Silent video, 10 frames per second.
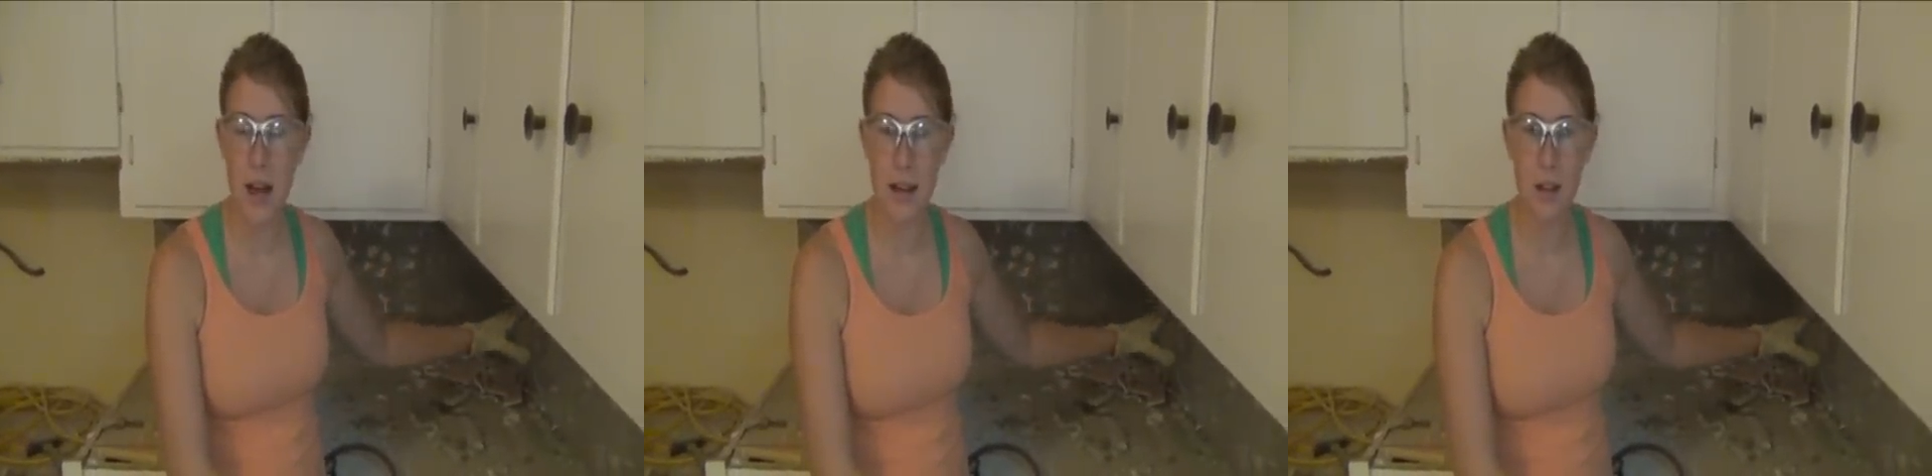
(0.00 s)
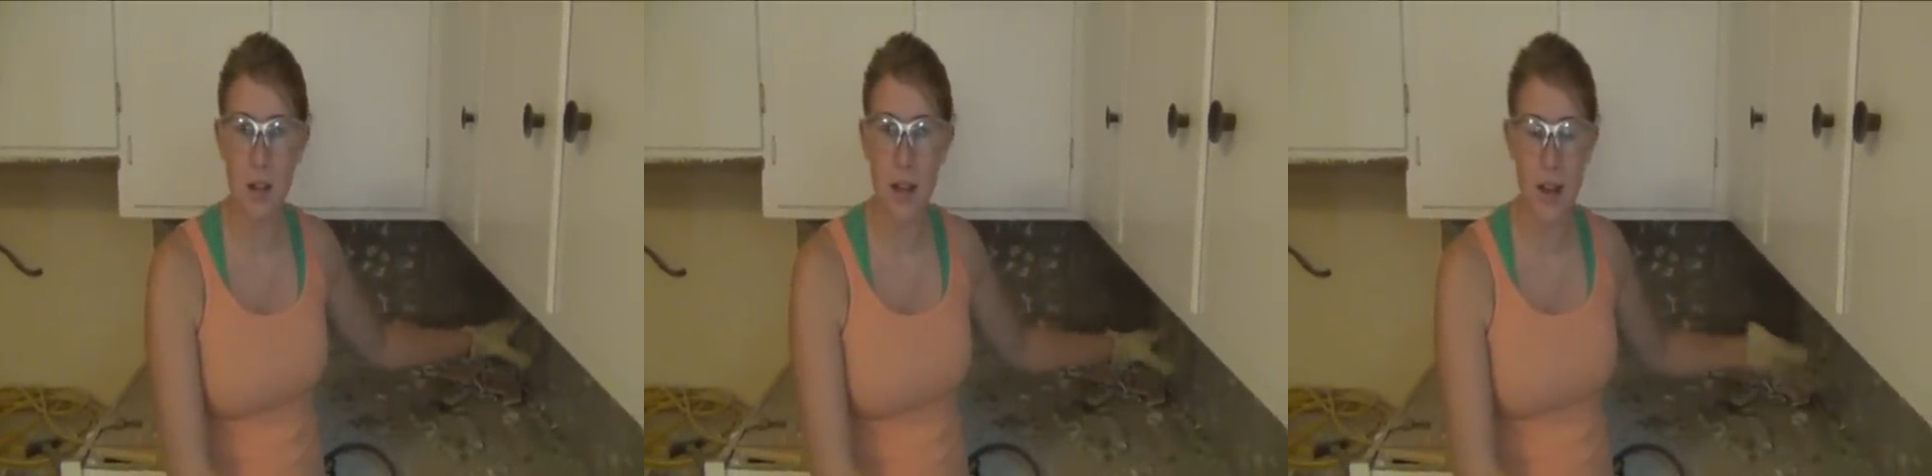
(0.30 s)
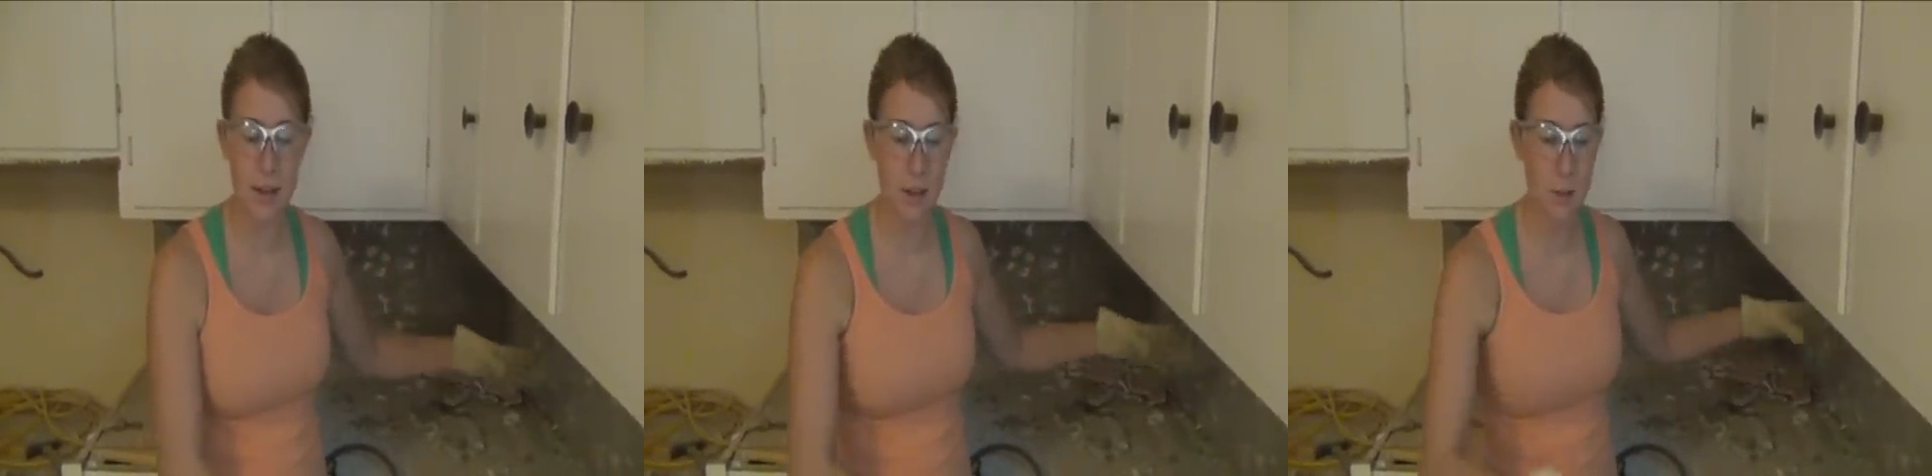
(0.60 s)
tile
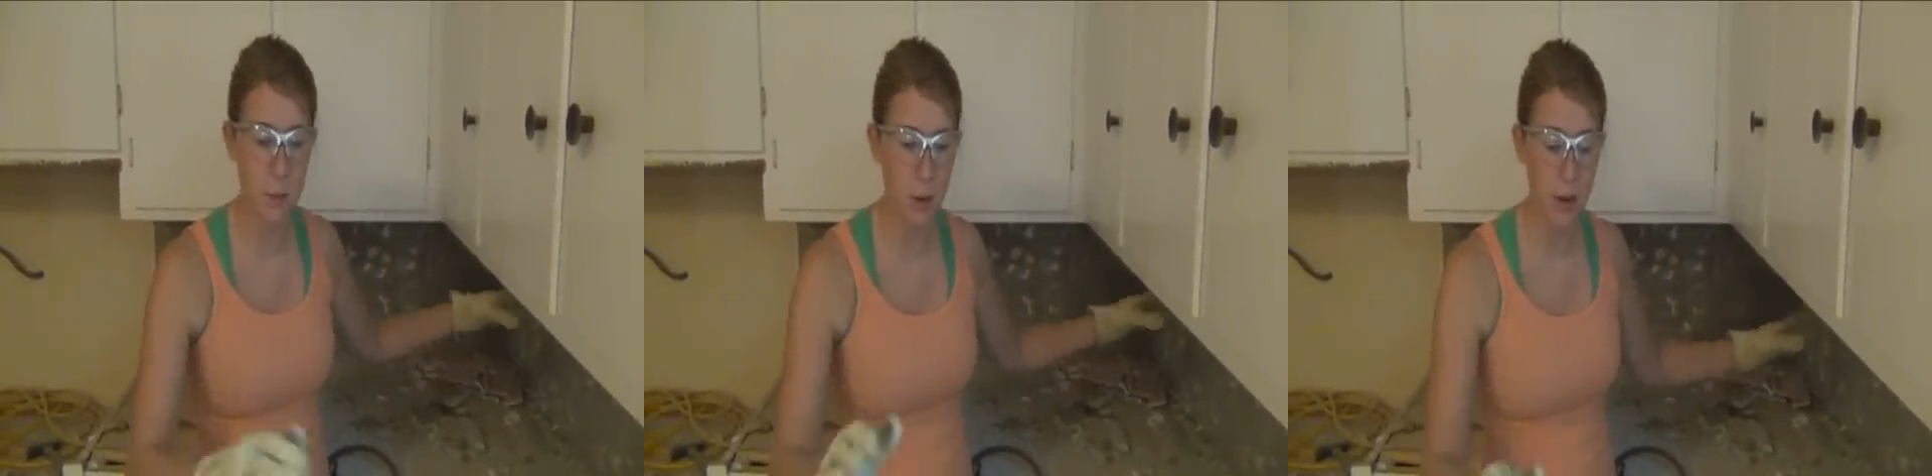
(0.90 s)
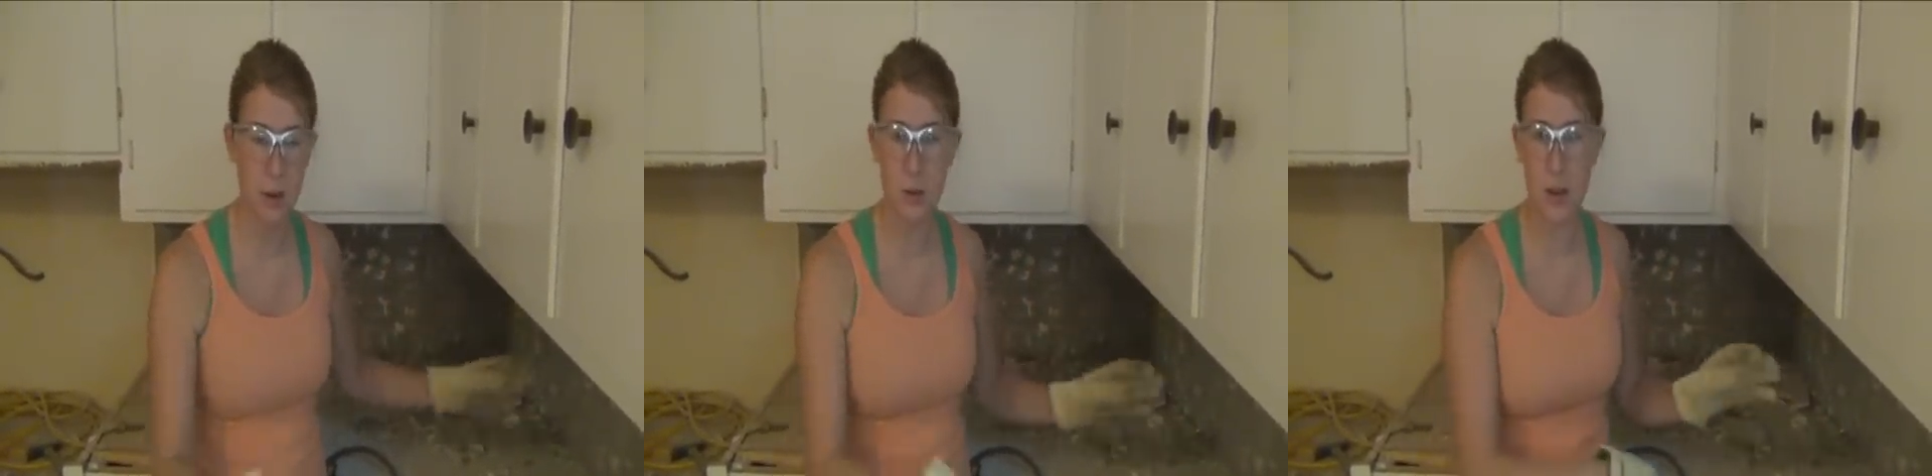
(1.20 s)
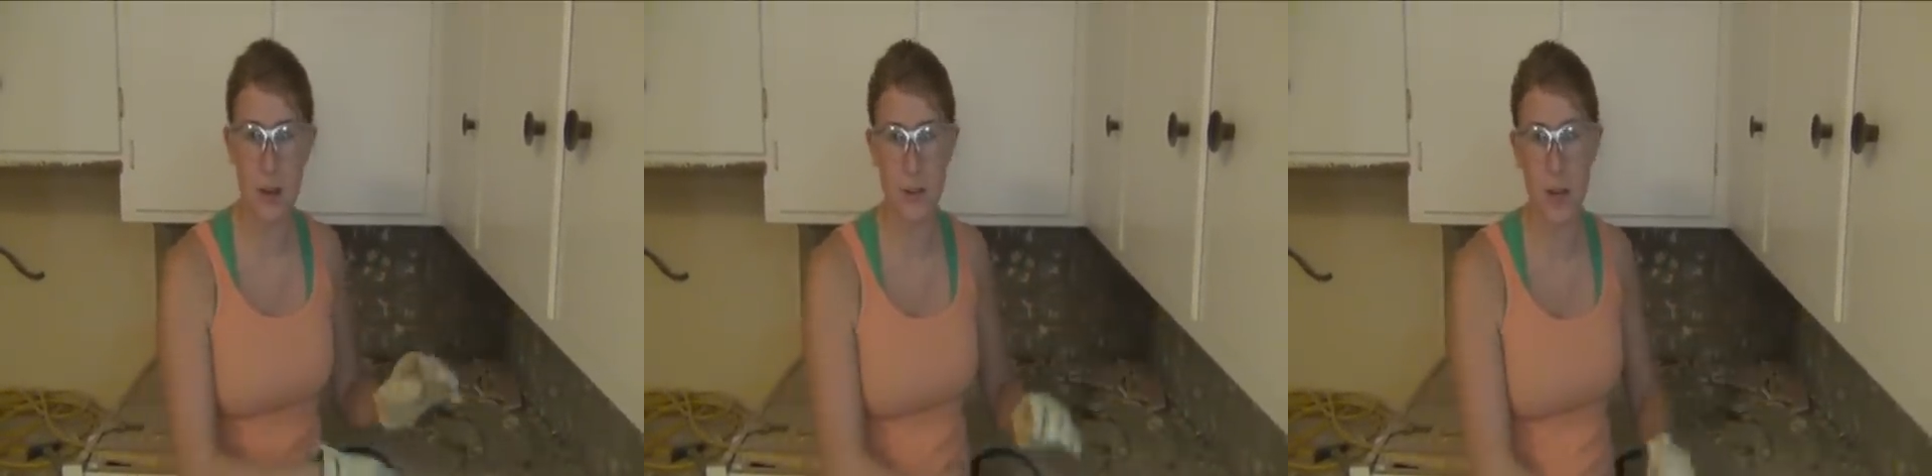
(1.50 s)
and put on
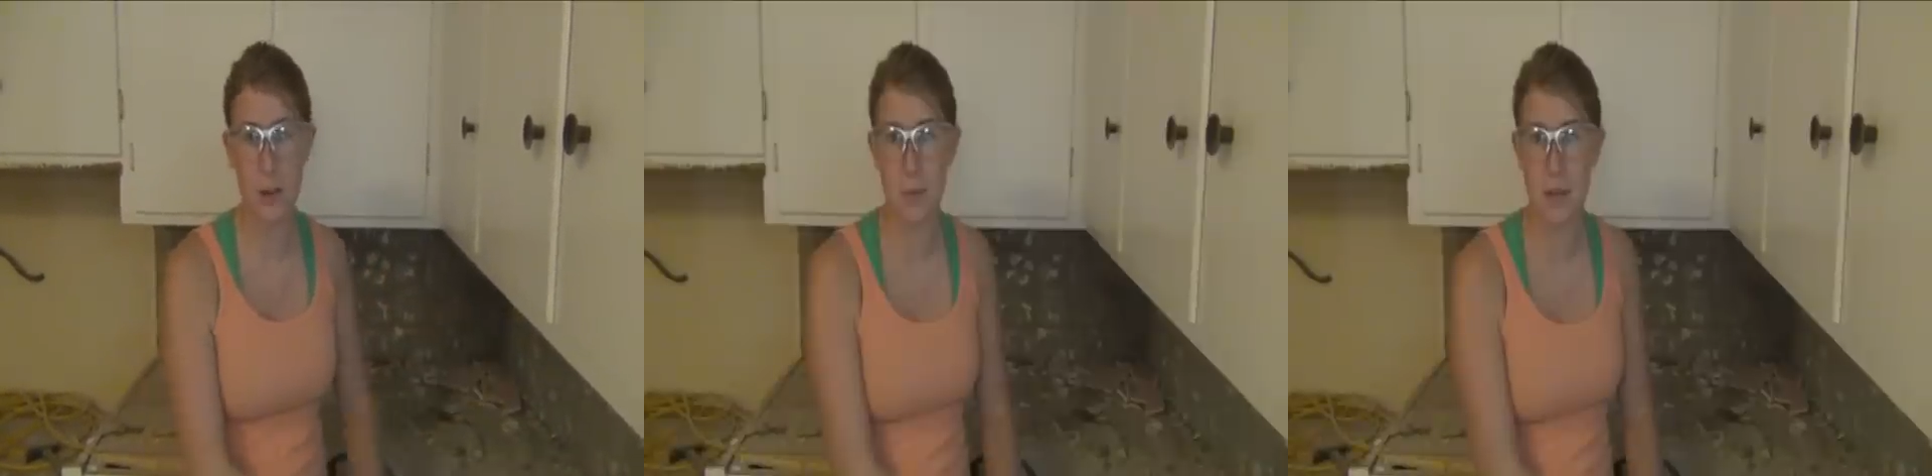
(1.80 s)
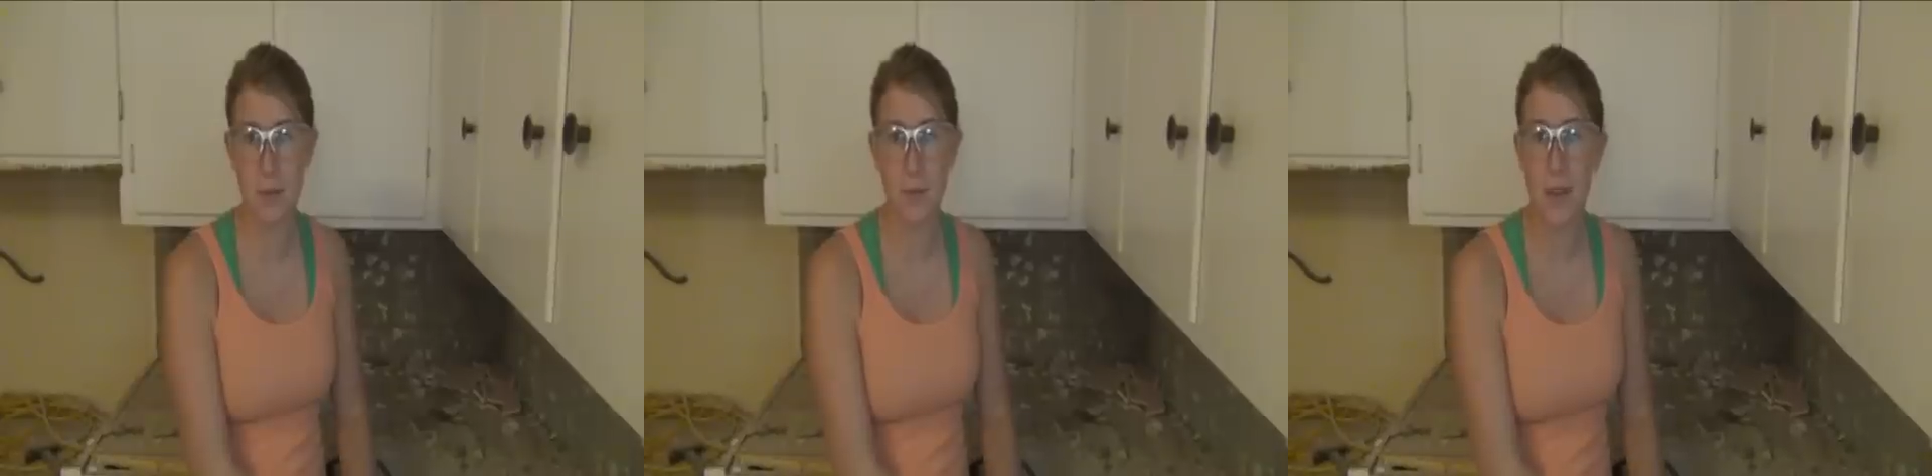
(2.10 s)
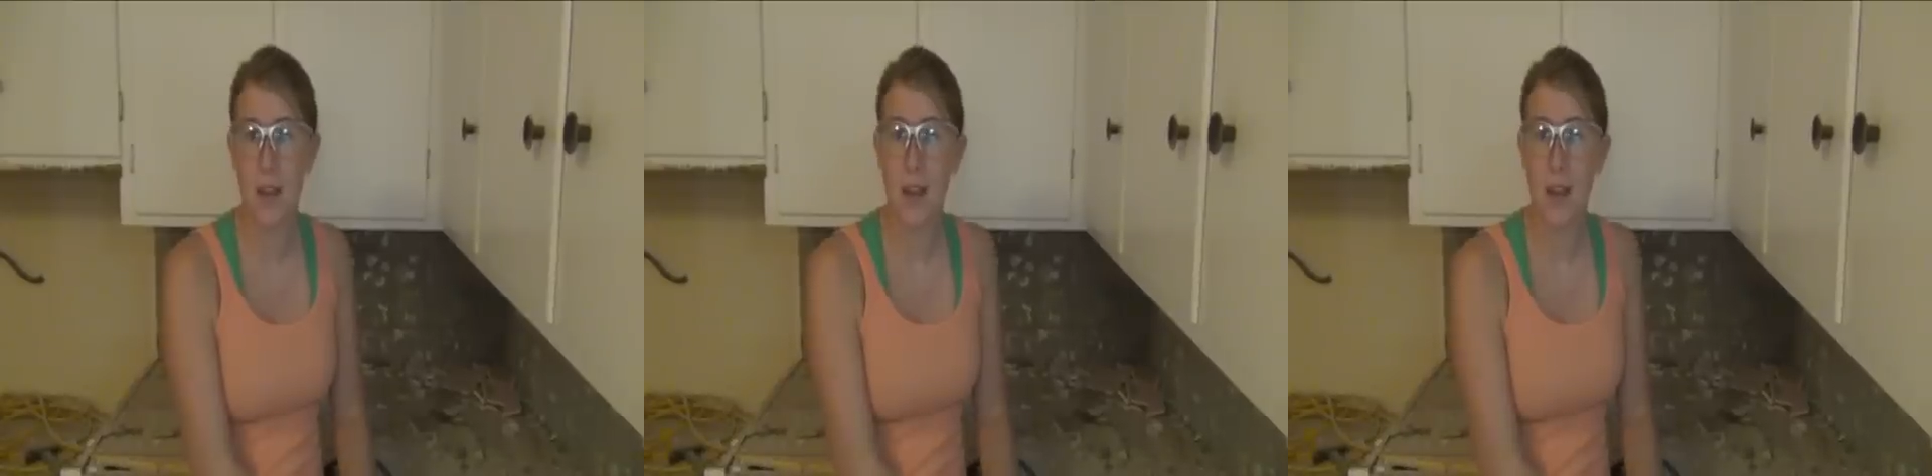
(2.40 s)
new countertops.